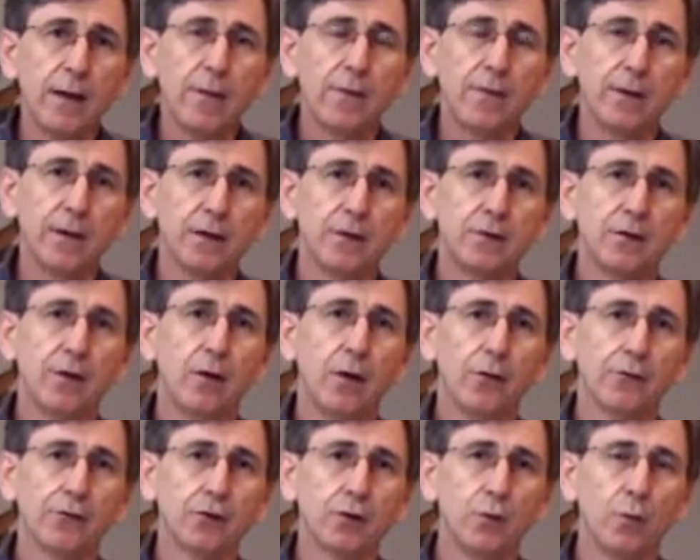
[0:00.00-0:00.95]
the
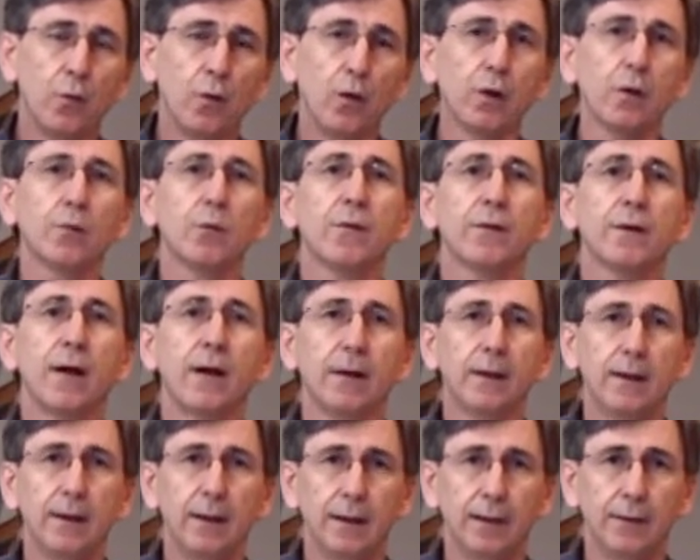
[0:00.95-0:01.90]
adults who work with our
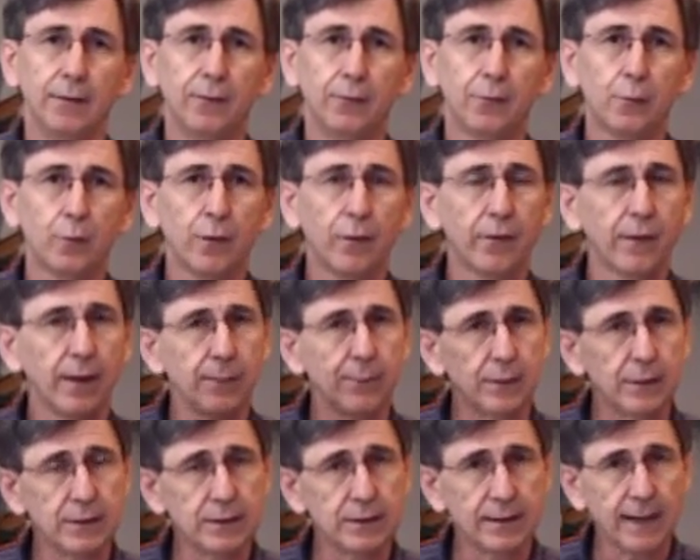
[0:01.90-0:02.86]
kids, whether they
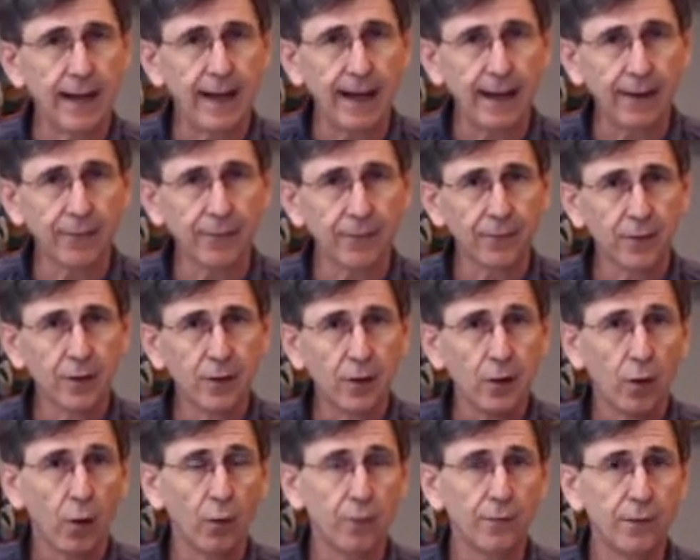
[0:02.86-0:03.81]
be staff
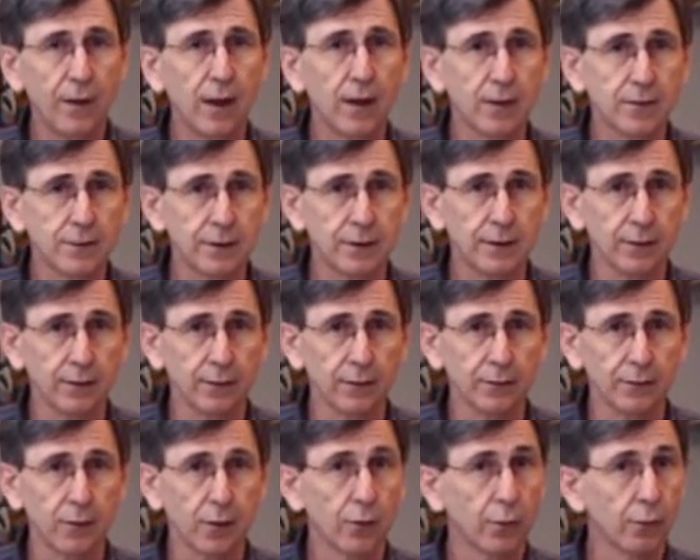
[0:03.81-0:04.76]
or
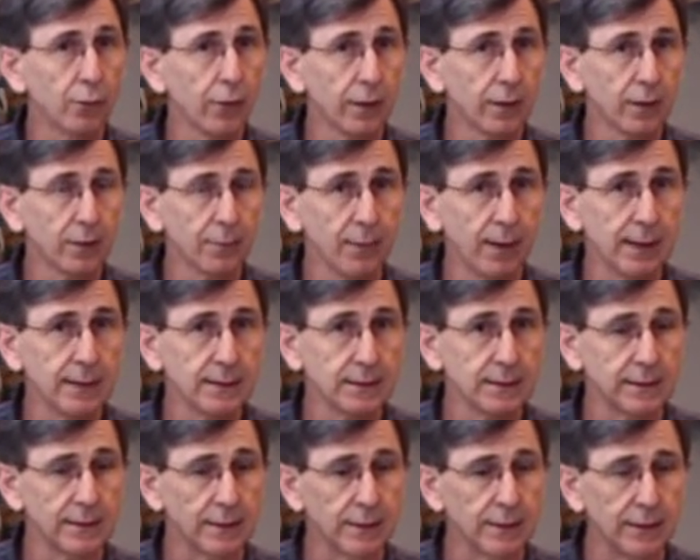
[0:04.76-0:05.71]
volunteers on a regular
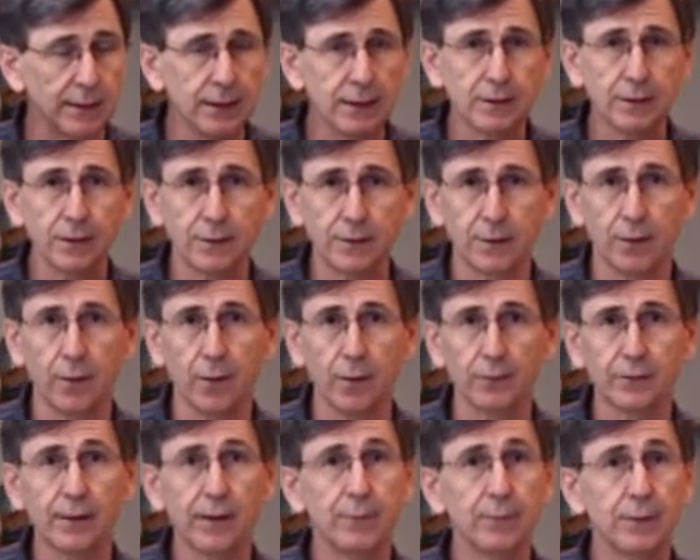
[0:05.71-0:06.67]
basis, that these
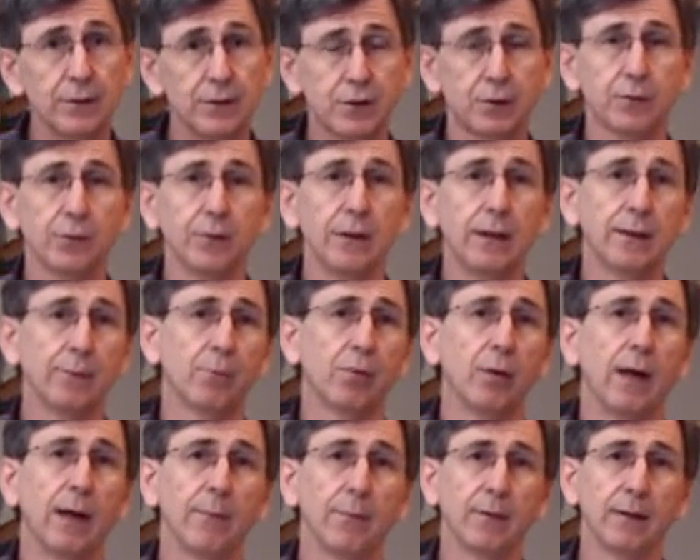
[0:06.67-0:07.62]
adults have been screened
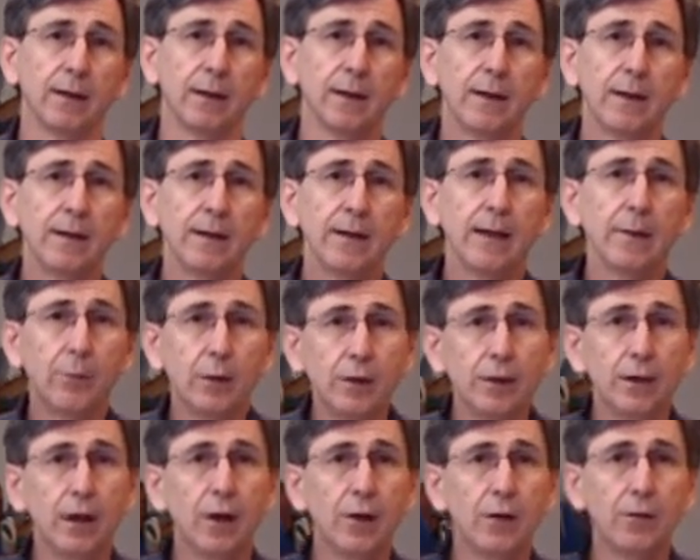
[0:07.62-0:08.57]
properly. And we
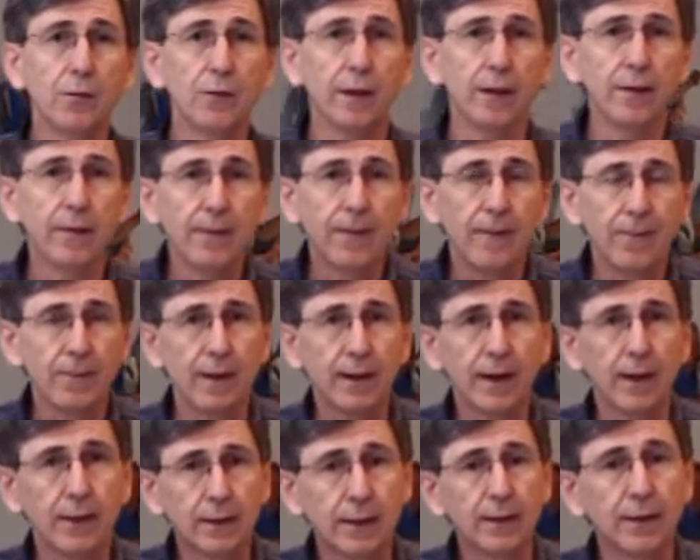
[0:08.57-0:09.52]
know that
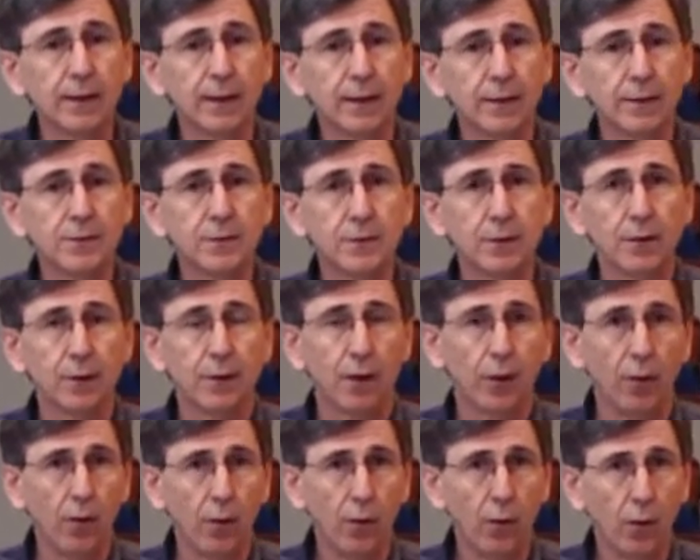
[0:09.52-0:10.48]
our kids
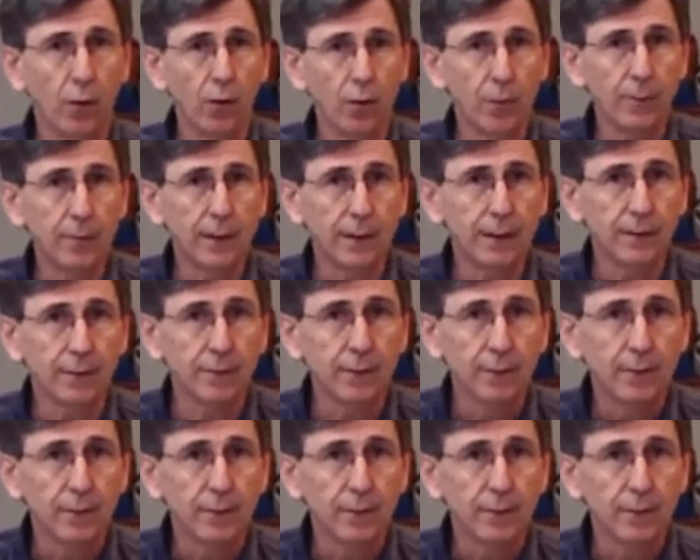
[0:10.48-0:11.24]
are being